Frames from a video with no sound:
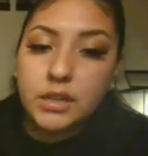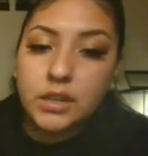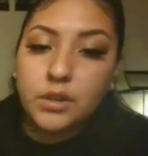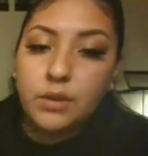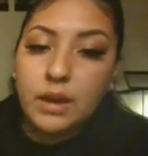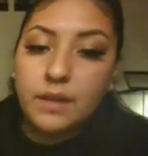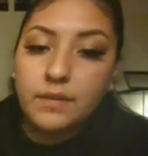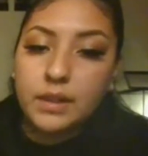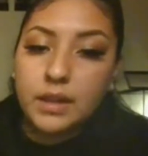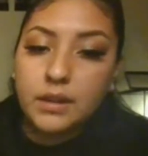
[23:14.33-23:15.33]
Like you have a
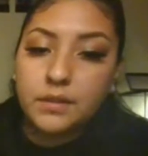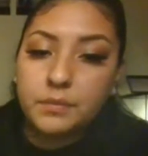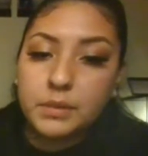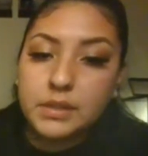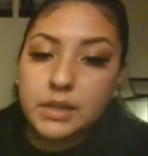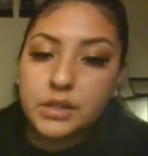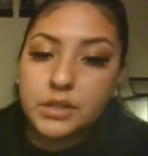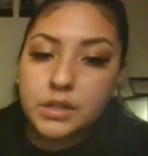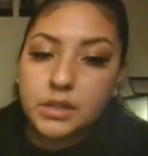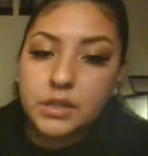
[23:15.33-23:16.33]
lot of
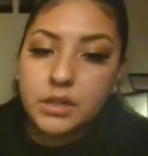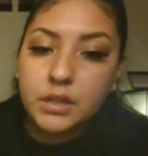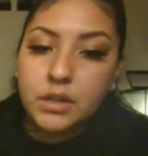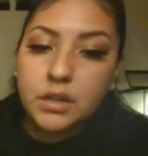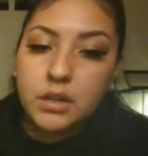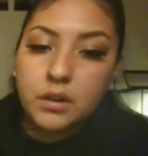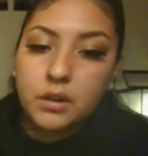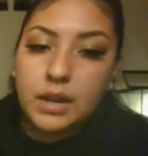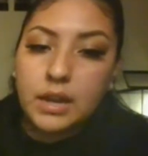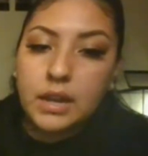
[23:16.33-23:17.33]
protection.
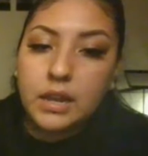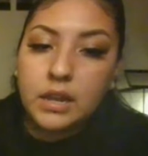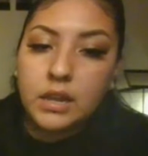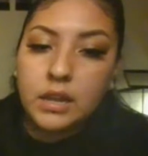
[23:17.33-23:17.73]
Okay.